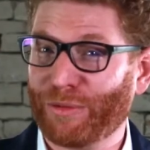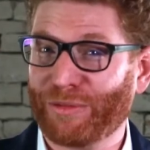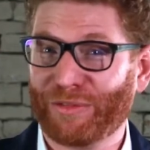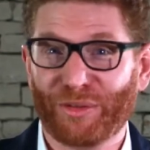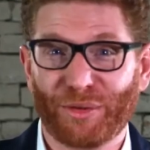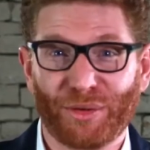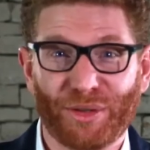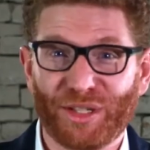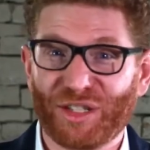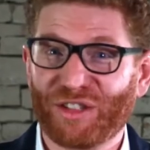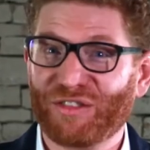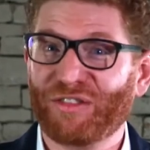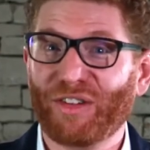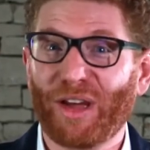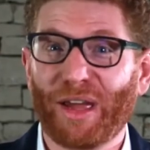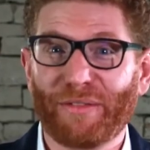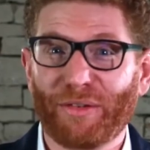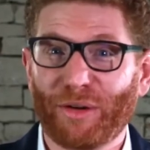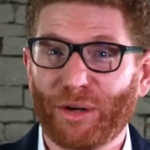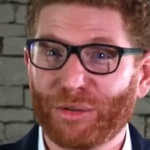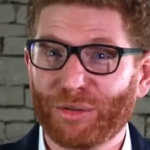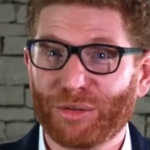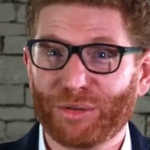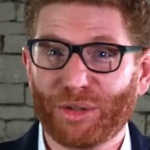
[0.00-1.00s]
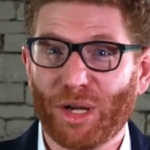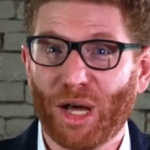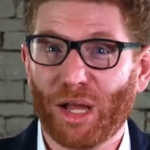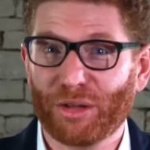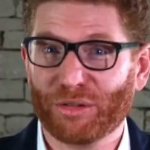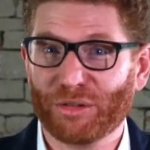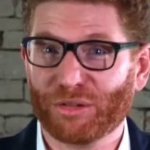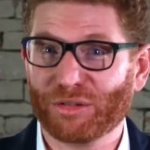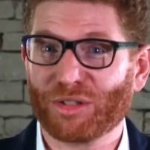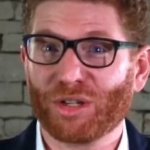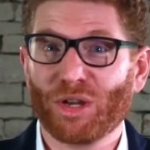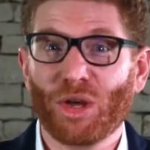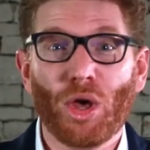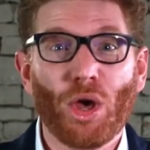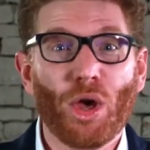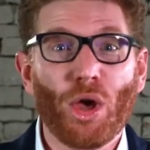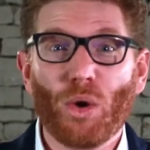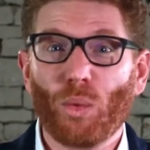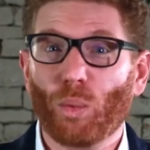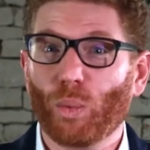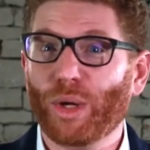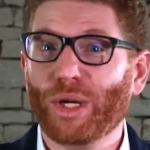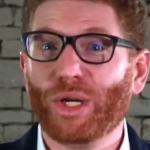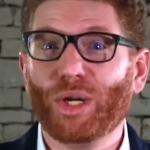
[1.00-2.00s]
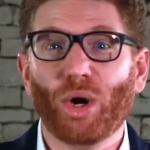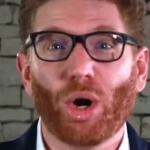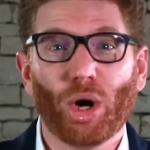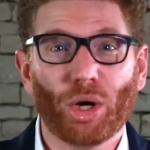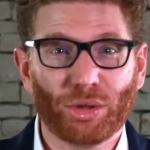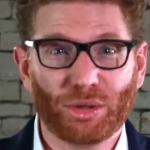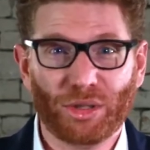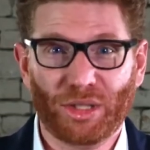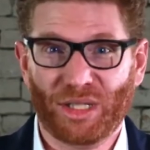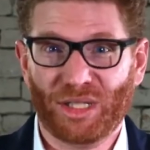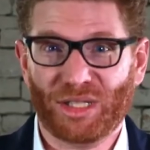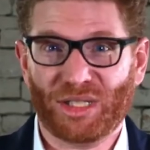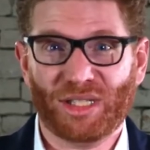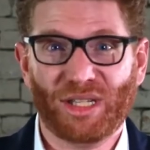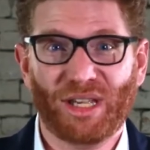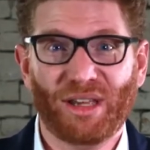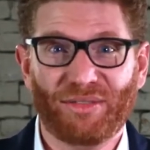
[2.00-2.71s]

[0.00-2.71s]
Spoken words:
for this $500 regardless